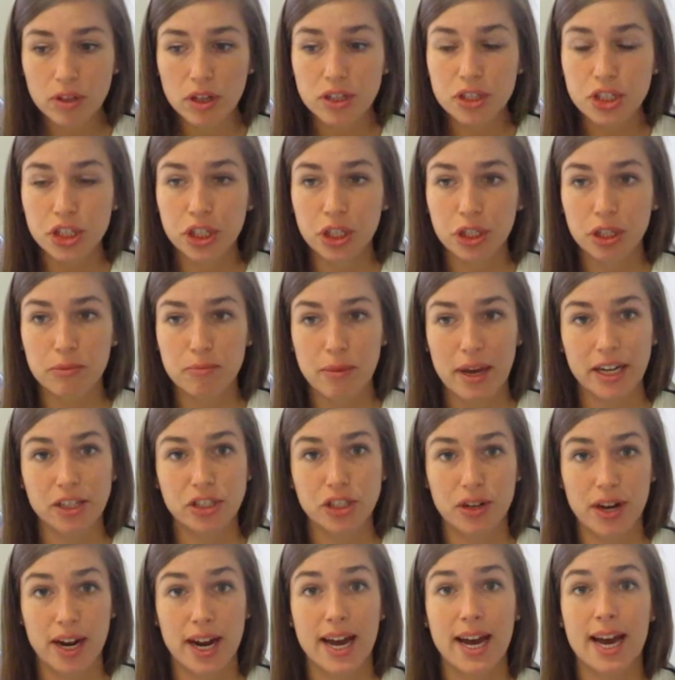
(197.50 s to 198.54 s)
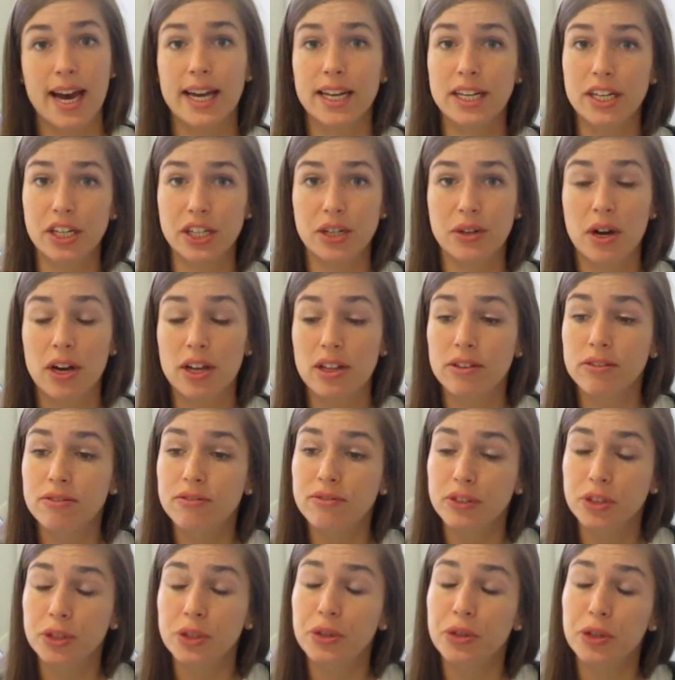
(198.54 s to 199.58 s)
to make sure I had, all the
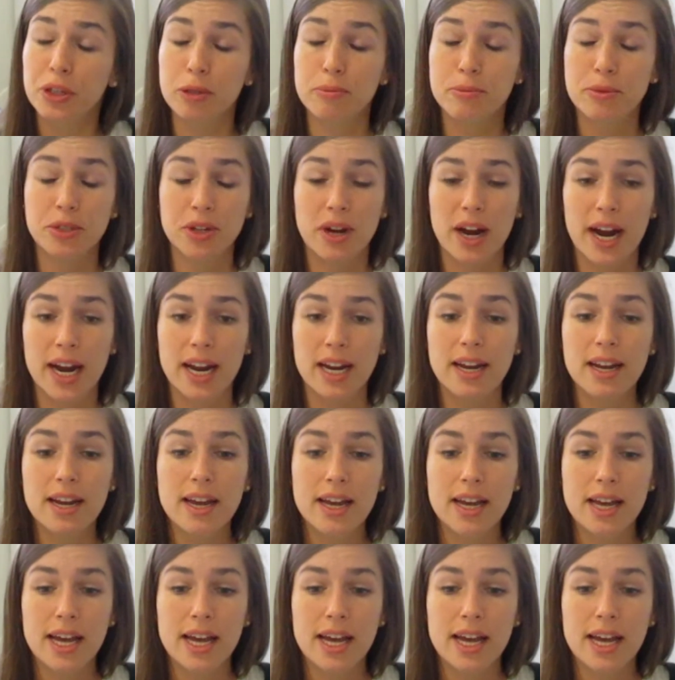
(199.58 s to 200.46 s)
food groups right,